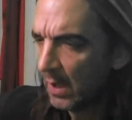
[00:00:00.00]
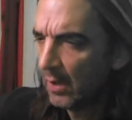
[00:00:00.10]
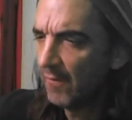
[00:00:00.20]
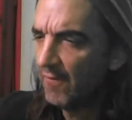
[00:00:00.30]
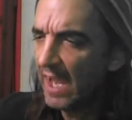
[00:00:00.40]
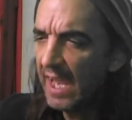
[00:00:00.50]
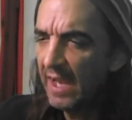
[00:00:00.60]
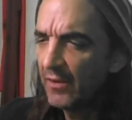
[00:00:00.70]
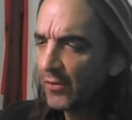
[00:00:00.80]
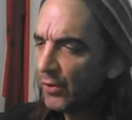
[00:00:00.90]

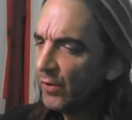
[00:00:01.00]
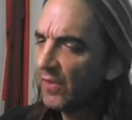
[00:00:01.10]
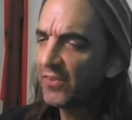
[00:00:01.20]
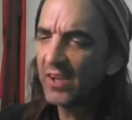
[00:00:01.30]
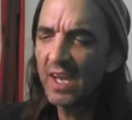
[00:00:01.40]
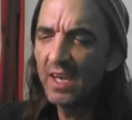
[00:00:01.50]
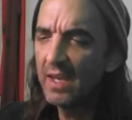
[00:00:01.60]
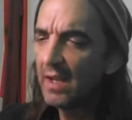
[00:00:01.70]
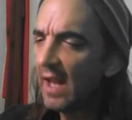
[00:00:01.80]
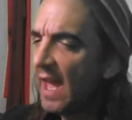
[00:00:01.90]
Veins through the
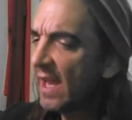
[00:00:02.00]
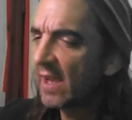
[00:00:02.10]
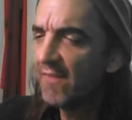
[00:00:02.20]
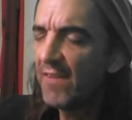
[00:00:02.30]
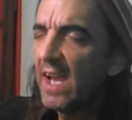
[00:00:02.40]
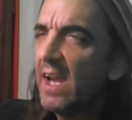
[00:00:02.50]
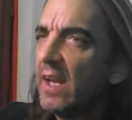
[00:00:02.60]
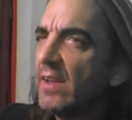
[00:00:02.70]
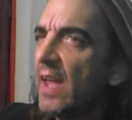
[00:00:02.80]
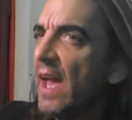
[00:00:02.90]
skin like a
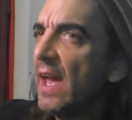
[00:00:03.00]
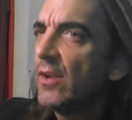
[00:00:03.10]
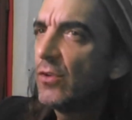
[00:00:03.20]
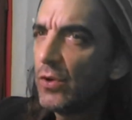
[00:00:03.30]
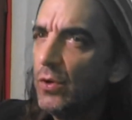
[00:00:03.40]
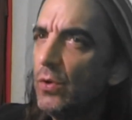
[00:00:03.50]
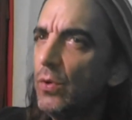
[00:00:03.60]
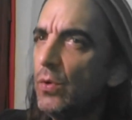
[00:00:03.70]
faded tattoo.